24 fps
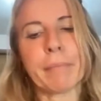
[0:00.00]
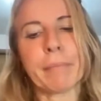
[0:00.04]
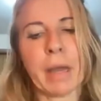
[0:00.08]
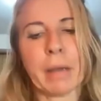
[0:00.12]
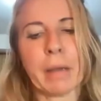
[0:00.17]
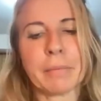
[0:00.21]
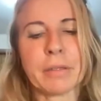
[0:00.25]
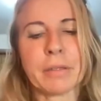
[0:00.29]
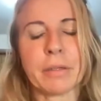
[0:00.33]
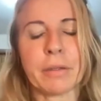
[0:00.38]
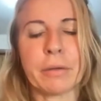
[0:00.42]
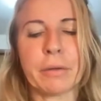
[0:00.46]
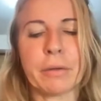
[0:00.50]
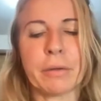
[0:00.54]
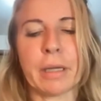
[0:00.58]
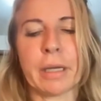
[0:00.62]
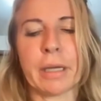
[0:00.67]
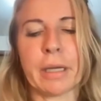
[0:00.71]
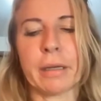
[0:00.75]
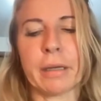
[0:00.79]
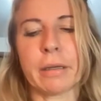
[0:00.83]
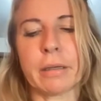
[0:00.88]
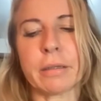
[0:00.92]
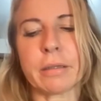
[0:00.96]

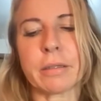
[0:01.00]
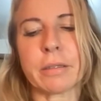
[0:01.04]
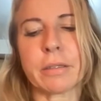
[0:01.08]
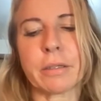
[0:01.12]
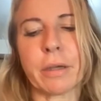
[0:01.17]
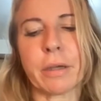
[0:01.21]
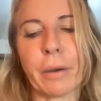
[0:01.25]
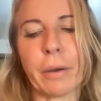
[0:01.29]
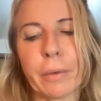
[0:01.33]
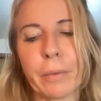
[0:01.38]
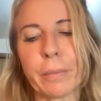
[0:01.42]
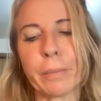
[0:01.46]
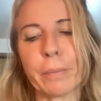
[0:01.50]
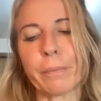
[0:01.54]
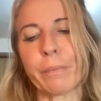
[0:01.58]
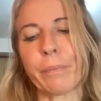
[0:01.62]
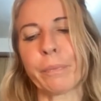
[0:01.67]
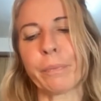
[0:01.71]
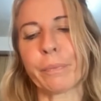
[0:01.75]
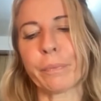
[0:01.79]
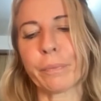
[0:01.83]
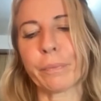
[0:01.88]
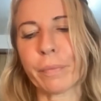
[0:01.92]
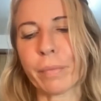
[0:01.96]
absolutely. So,
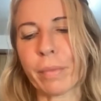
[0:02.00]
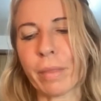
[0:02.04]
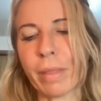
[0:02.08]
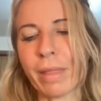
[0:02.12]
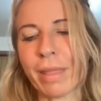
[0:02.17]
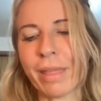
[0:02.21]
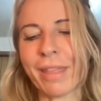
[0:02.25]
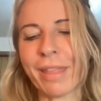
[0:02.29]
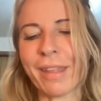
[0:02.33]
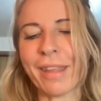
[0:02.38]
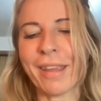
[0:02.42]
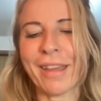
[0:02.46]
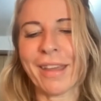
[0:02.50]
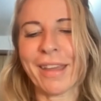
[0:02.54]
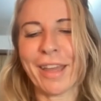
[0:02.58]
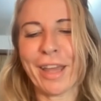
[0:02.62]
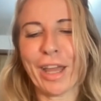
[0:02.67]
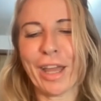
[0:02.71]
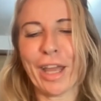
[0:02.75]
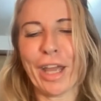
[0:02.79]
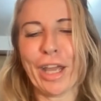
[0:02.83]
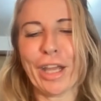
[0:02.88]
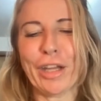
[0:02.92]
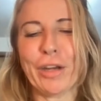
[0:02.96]

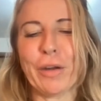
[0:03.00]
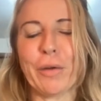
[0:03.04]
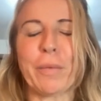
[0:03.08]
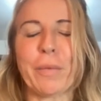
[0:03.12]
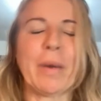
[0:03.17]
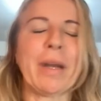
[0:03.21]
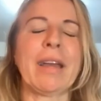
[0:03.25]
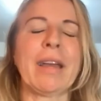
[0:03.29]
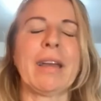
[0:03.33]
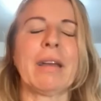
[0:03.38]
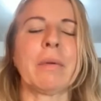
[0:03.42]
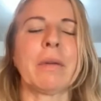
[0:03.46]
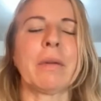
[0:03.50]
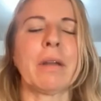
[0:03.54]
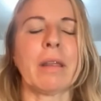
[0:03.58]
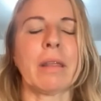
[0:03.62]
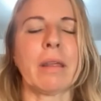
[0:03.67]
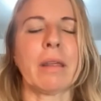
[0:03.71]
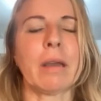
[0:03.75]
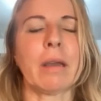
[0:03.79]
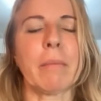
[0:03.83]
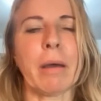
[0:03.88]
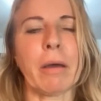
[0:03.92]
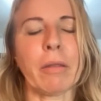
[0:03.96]
you know, when I
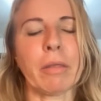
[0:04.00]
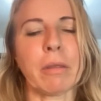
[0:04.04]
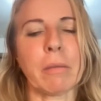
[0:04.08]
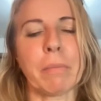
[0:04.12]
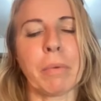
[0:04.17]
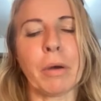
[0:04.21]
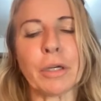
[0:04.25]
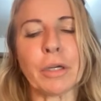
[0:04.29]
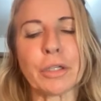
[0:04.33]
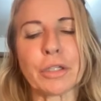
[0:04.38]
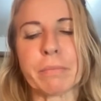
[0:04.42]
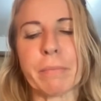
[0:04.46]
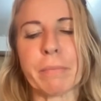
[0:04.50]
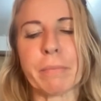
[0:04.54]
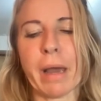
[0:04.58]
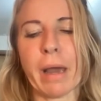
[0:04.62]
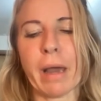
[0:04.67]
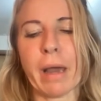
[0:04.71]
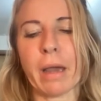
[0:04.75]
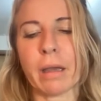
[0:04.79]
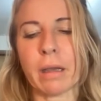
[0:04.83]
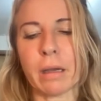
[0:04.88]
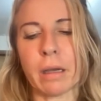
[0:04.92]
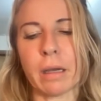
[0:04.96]
think about the
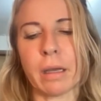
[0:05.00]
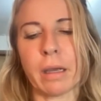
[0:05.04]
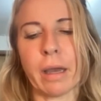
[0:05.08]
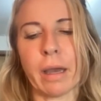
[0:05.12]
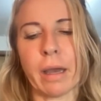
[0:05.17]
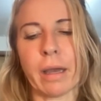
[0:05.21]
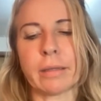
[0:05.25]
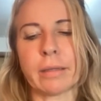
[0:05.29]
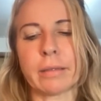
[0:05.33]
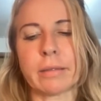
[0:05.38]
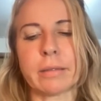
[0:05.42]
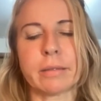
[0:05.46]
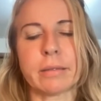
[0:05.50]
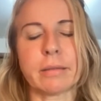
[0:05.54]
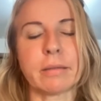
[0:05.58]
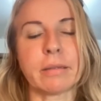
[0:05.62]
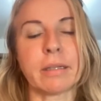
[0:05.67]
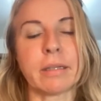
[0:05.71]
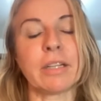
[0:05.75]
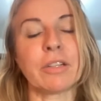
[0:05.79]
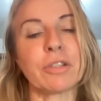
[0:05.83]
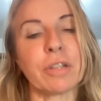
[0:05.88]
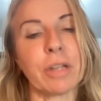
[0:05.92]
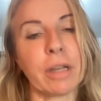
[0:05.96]
pushback against
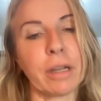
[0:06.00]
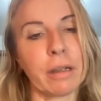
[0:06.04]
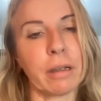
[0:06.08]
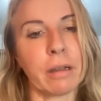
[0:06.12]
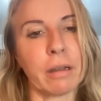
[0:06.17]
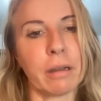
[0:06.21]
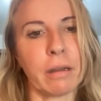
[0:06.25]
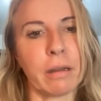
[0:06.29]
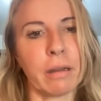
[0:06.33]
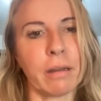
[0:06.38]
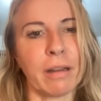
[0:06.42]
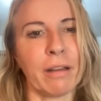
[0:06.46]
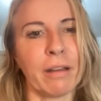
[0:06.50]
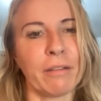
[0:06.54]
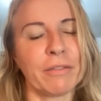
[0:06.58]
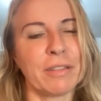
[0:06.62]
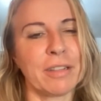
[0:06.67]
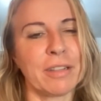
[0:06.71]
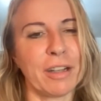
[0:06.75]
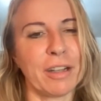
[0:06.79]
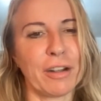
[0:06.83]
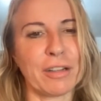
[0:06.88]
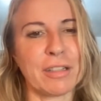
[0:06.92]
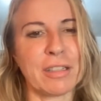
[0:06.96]
teaching of
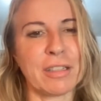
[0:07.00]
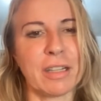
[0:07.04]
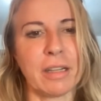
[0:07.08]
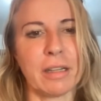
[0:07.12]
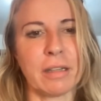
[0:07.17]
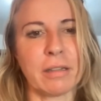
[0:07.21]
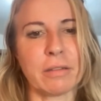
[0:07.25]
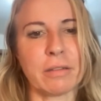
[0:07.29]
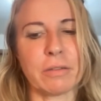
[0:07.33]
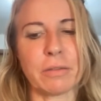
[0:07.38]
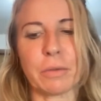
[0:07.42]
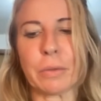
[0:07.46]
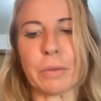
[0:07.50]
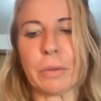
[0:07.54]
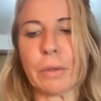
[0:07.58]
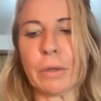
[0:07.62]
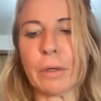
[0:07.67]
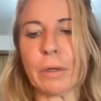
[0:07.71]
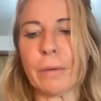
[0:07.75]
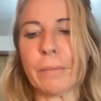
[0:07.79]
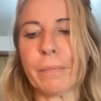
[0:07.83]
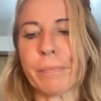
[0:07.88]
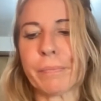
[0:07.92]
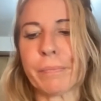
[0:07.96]
CRT in
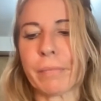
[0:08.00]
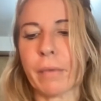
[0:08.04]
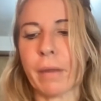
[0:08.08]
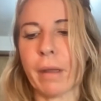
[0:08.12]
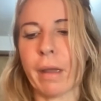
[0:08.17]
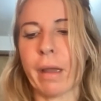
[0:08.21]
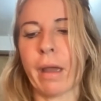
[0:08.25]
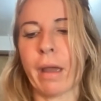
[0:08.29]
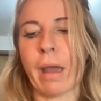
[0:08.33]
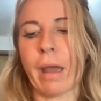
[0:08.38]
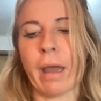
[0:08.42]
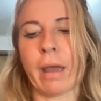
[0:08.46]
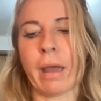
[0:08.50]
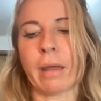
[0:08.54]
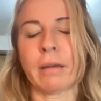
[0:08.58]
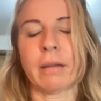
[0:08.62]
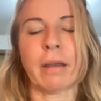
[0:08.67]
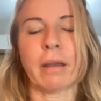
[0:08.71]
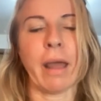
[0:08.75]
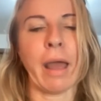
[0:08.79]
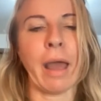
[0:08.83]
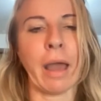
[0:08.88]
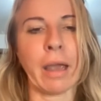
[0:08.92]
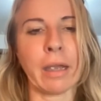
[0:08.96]
school and
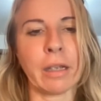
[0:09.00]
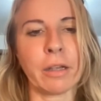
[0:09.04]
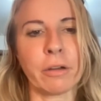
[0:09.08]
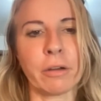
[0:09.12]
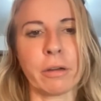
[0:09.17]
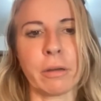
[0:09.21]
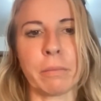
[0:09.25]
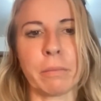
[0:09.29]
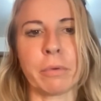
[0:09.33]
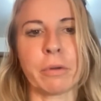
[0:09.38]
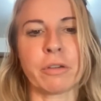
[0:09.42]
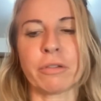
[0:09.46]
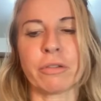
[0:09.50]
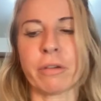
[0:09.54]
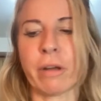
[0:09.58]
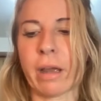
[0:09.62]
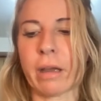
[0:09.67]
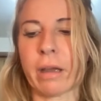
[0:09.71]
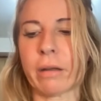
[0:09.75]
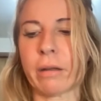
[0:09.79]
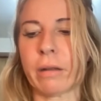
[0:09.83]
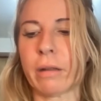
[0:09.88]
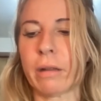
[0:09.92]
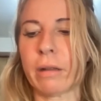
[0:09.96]
an accurate
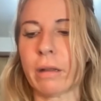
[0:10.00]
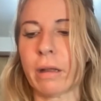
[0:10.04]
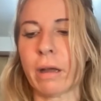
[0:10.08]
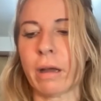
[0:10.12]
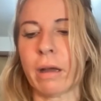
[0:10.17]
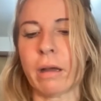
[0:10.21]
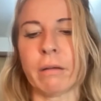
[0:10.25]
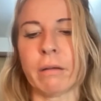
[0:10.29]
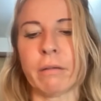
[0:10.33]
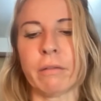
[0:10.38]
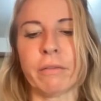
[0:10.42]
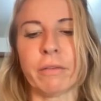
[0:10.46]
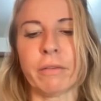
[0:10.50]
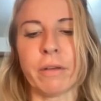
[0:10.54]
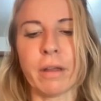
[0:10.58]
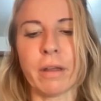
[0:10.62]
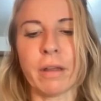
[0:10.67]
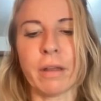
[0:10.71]
portrayal of